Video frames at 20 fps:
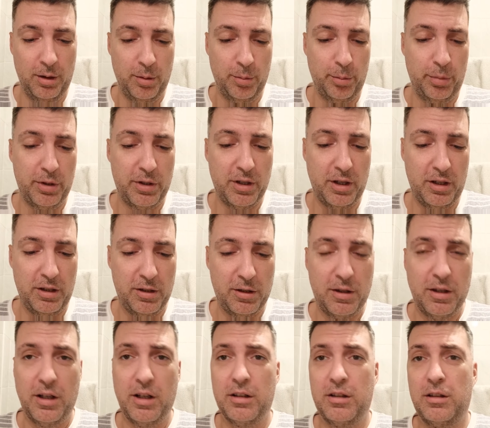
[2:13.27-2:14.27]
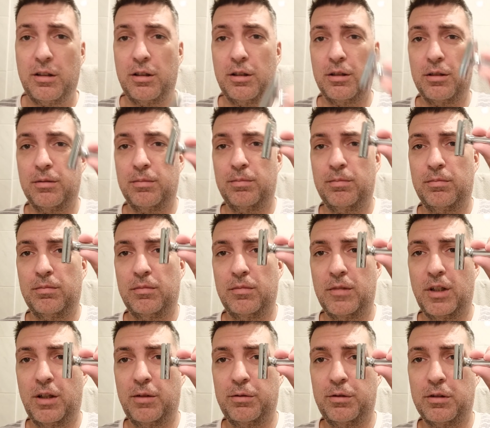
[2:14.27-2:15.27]
Besides that,
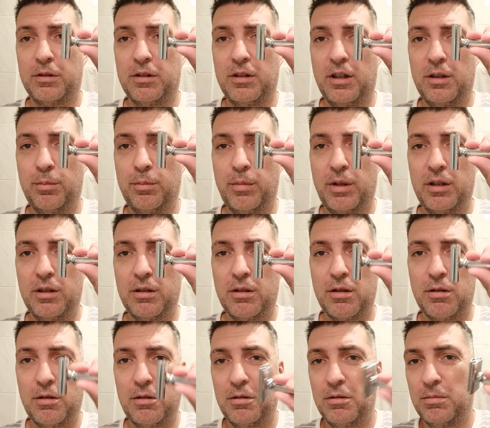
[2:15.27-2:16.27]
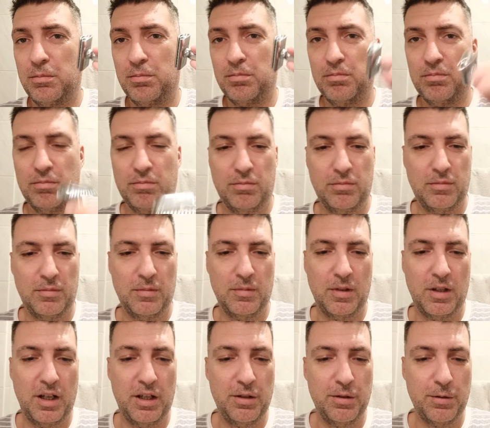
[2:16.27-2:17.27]
after 10 months
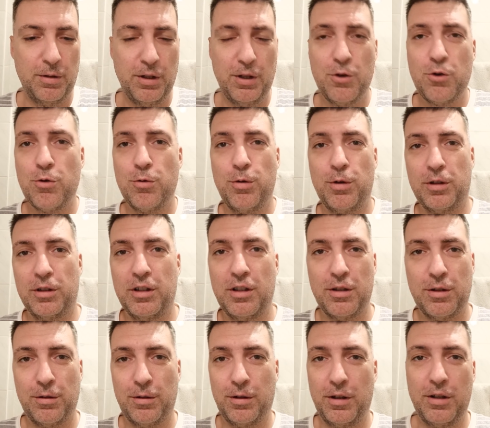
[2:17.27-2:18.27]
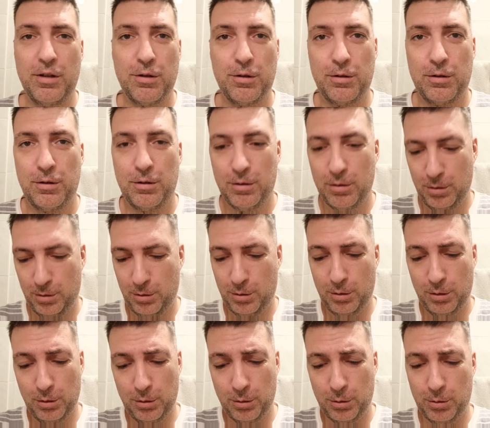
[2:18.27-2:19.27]
I reached for this razor,
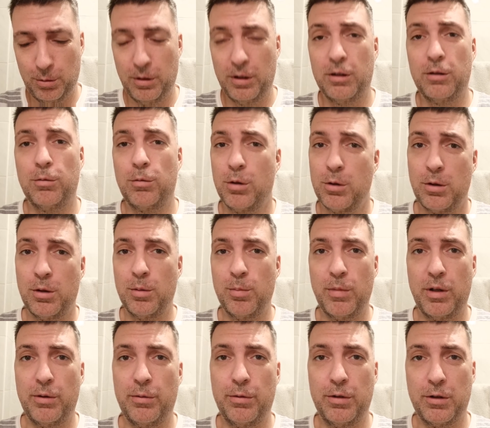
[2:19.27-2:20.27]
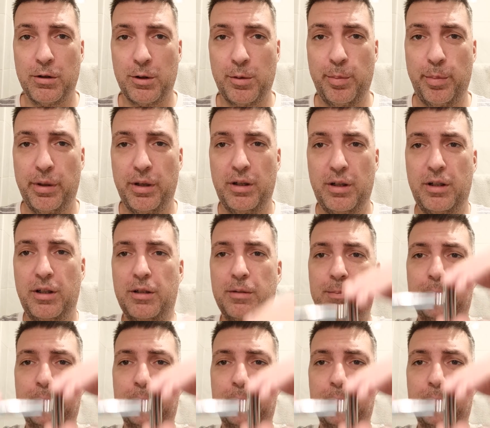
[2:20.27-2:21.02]
although it wasn't my first pick.